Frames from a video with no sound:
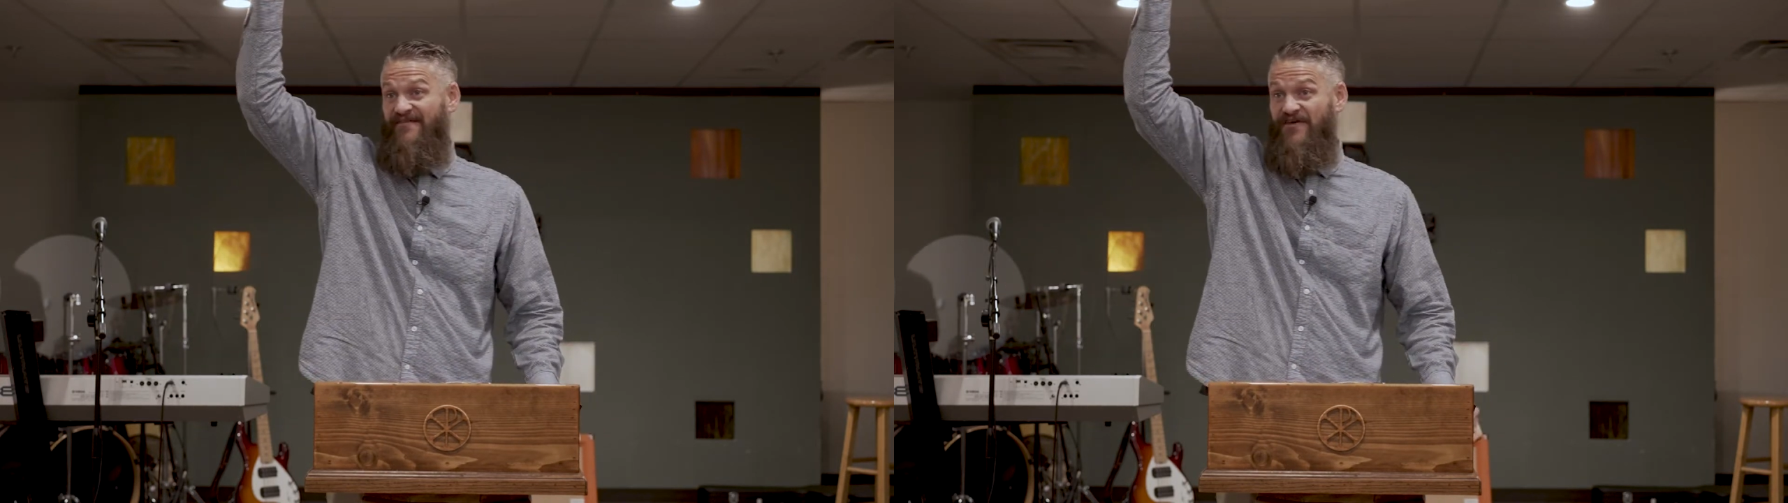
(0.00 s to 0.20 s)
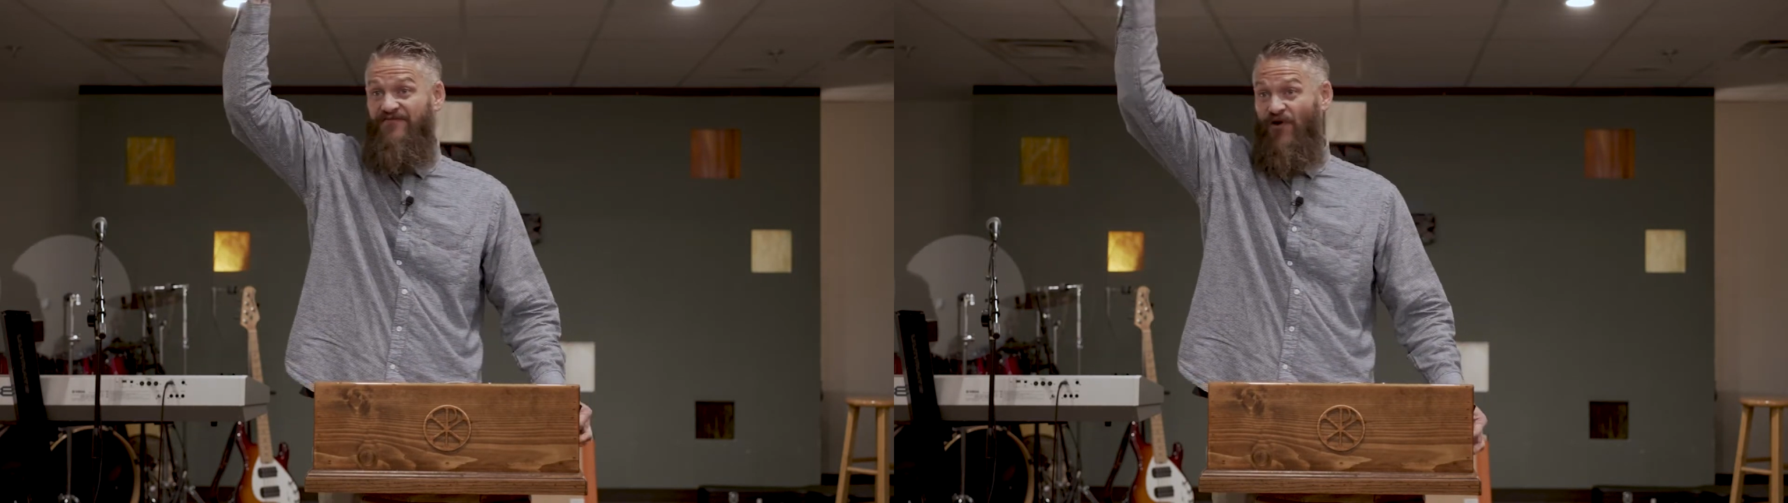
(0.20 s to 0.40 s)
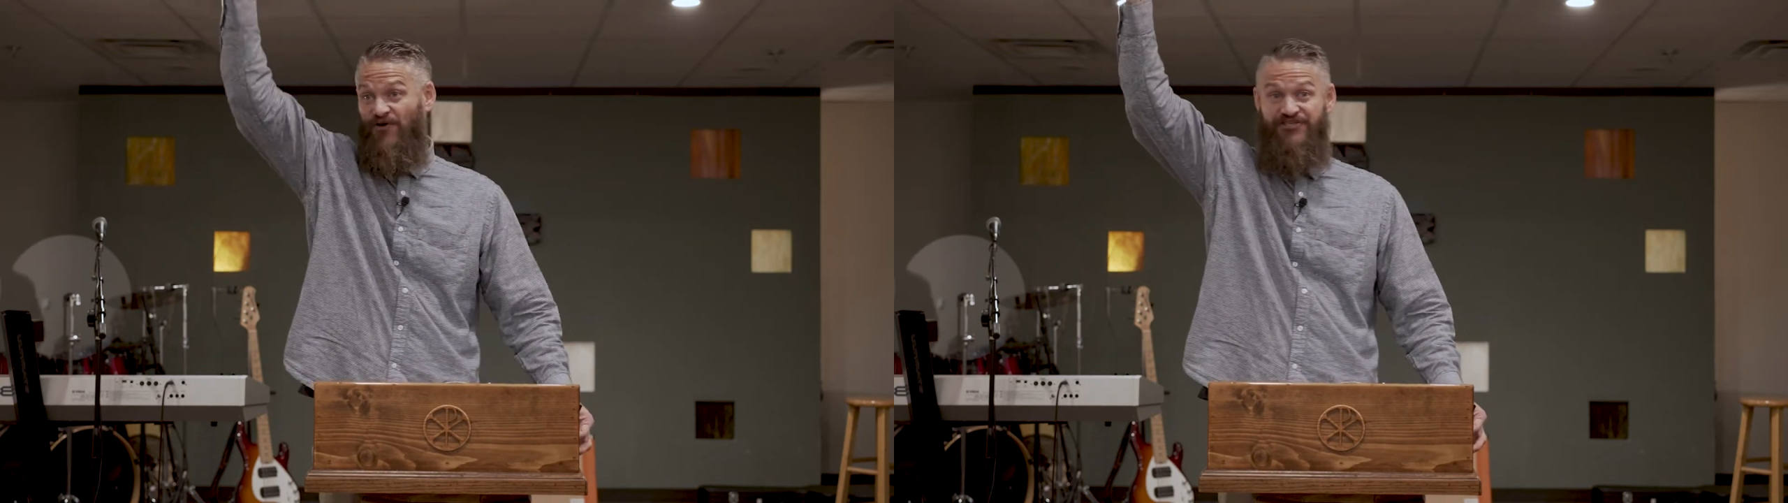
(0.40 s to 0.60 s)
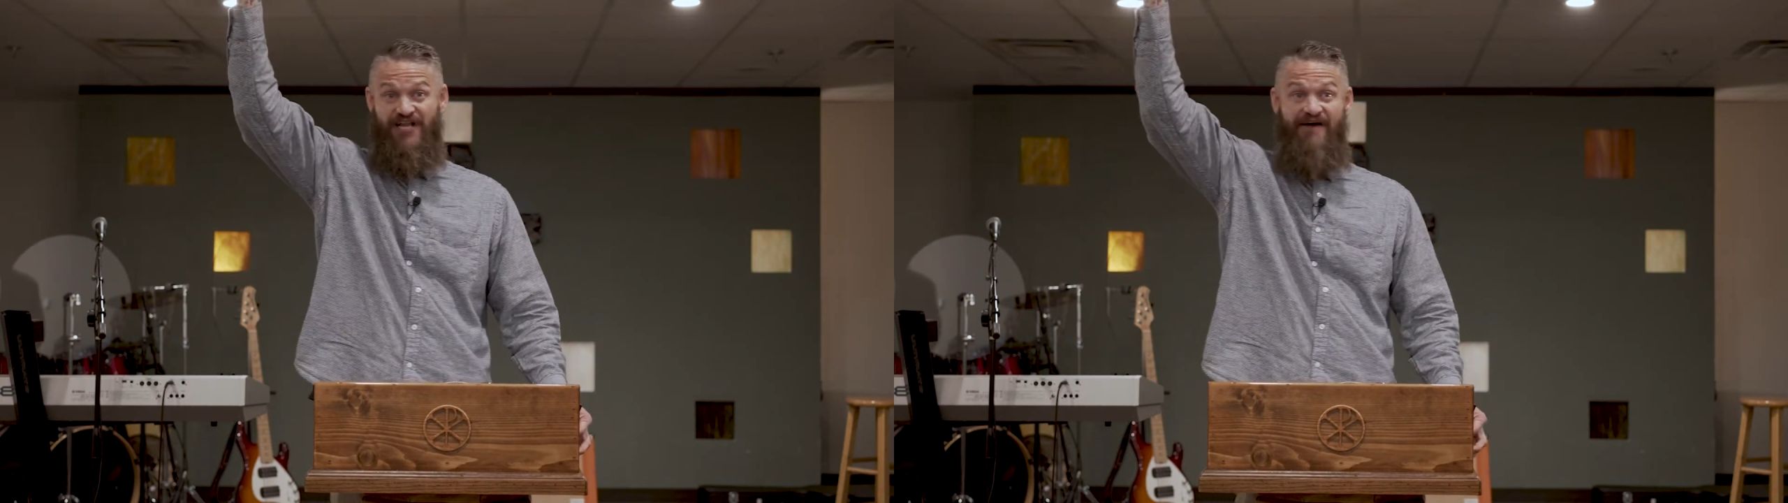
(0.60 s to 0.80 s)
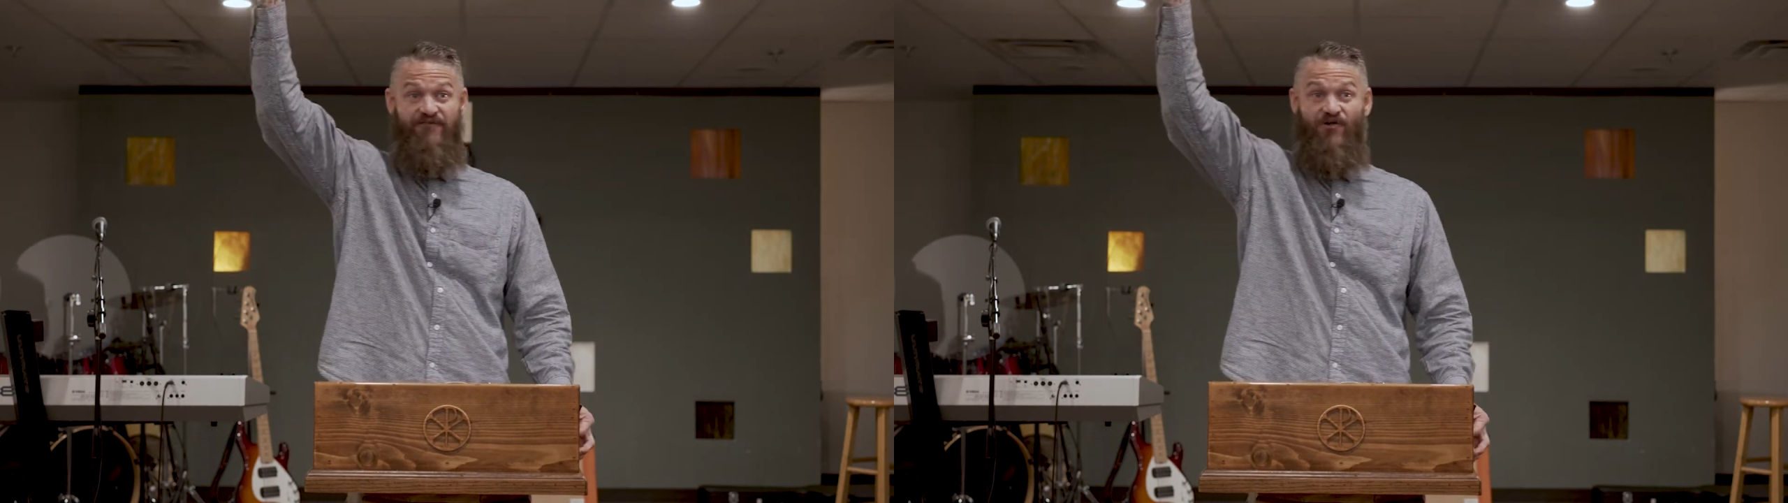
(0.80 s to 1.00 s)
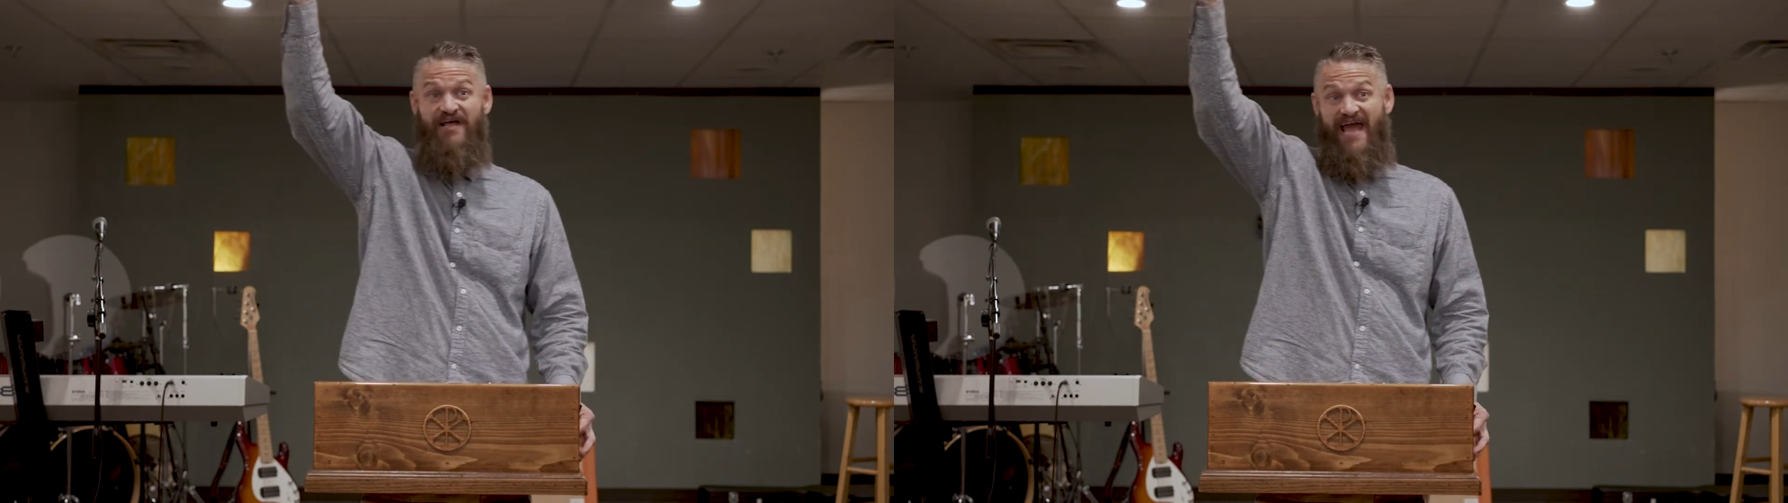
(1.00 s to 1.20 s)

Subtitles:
the first level,